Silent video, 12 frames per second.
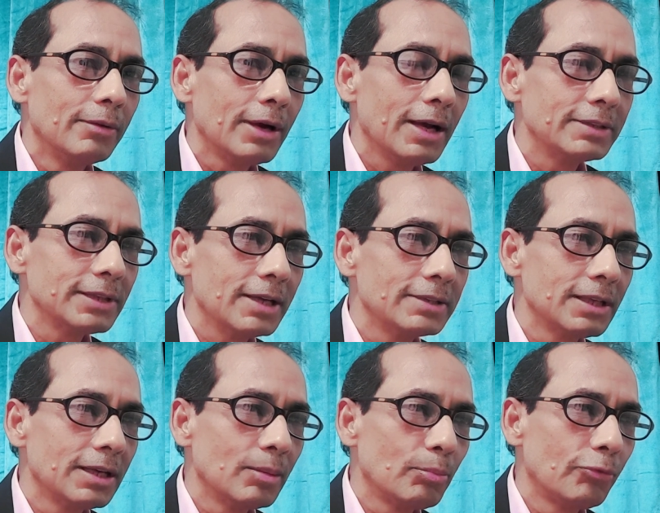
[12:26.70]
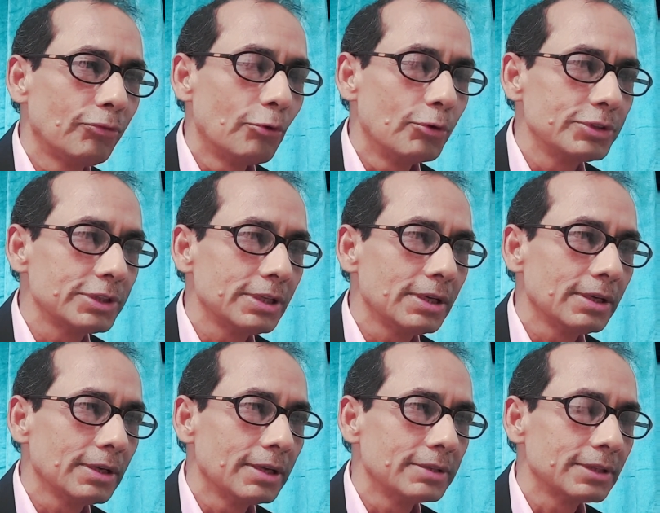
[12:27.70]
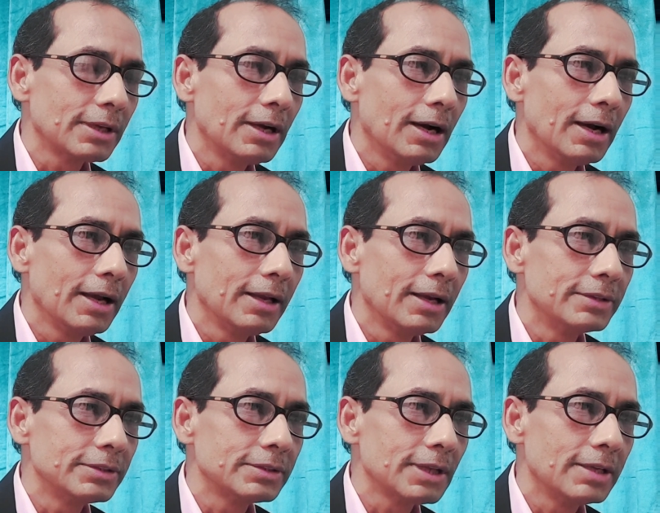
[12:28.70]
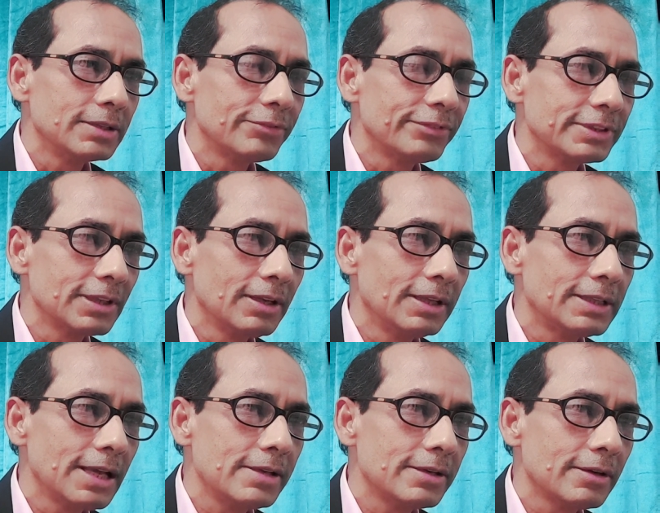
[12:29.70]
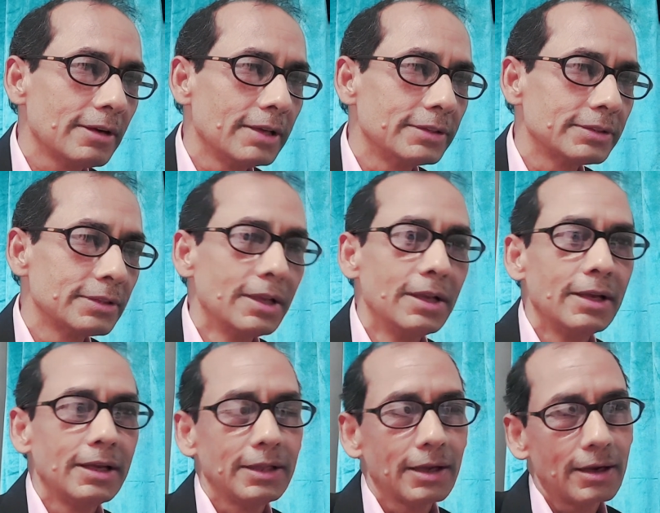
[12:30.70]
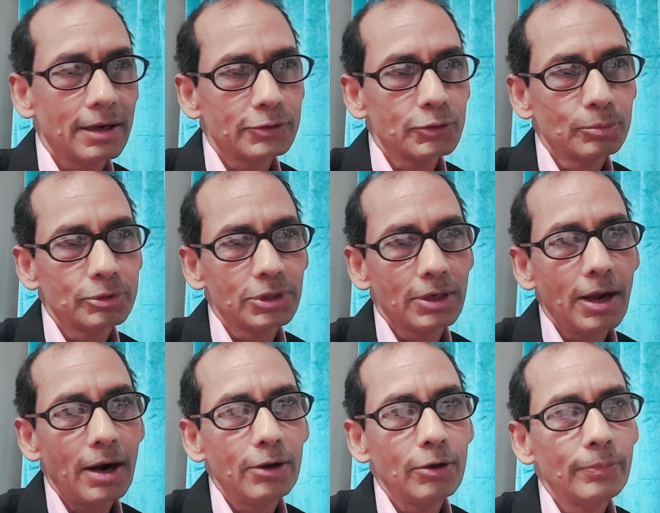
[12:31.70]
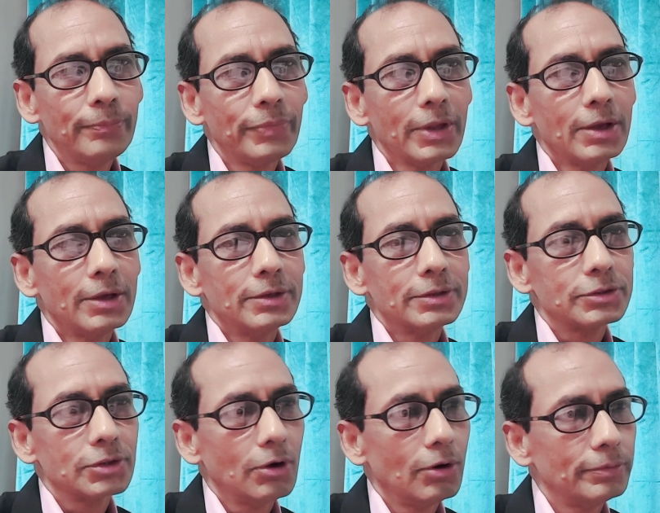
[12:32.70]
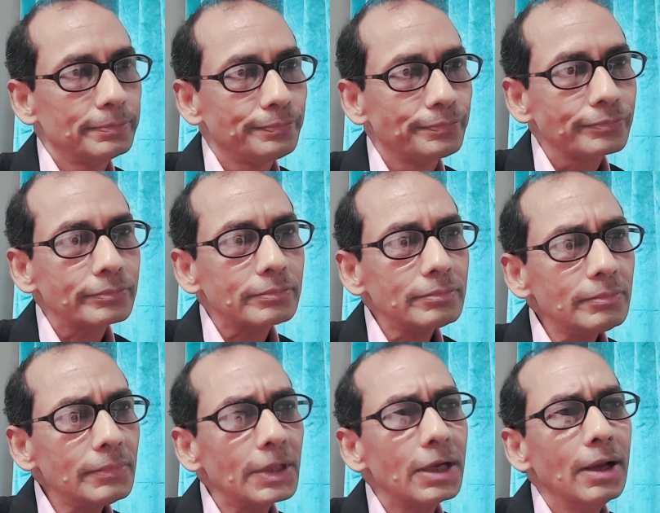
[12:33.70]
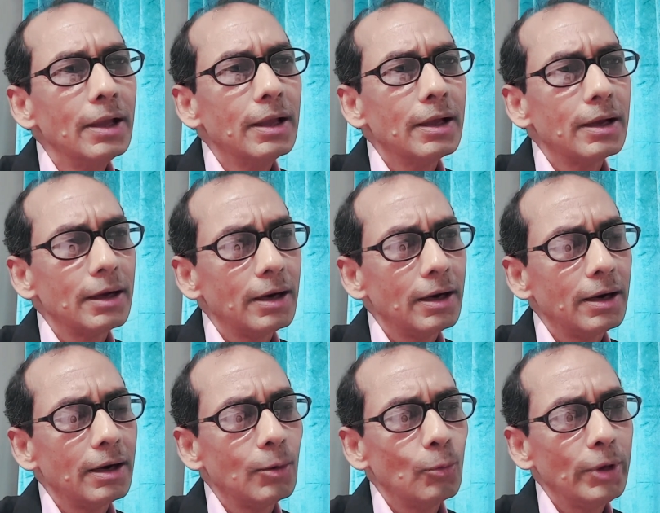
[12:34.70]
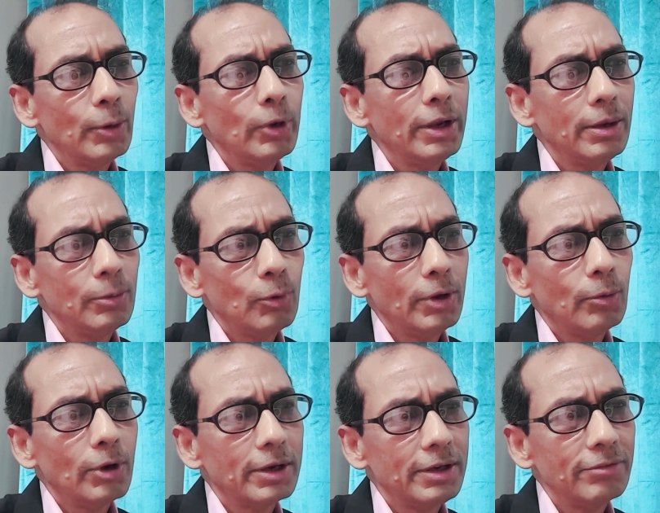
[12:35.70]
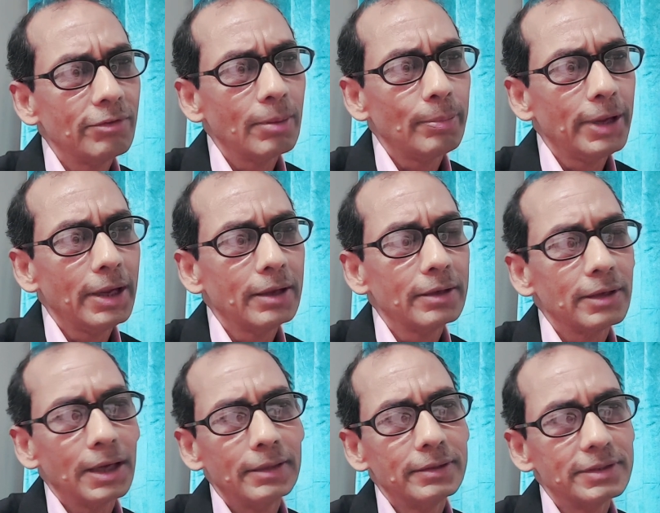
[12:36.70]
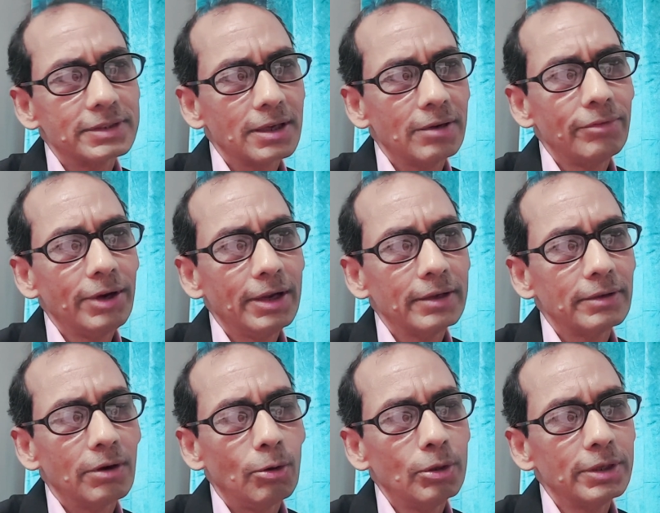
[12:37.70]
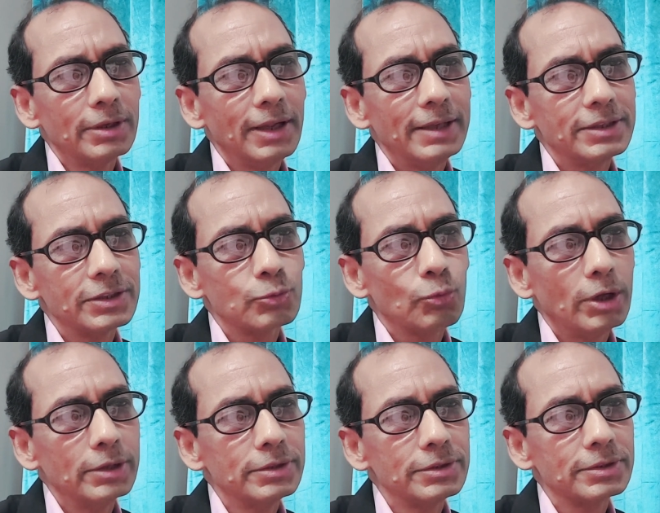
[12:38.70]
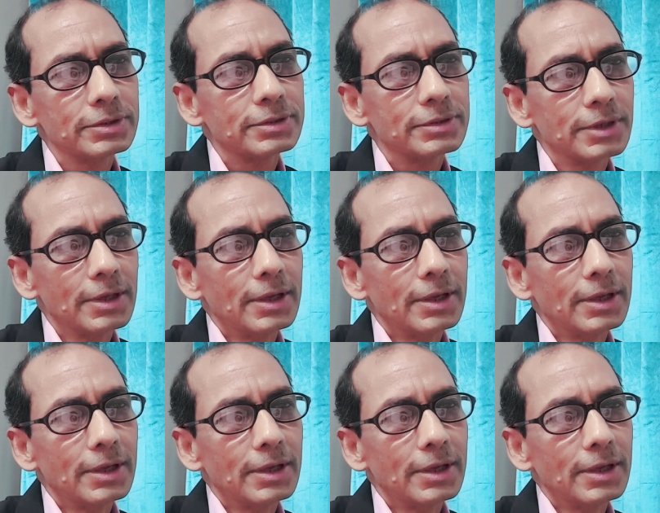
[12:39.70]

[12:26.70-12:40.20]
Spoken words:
As a foreseer, as a guide, as a facilitator, as in a classroom scenario. So we were developing and discovering all the latest ones,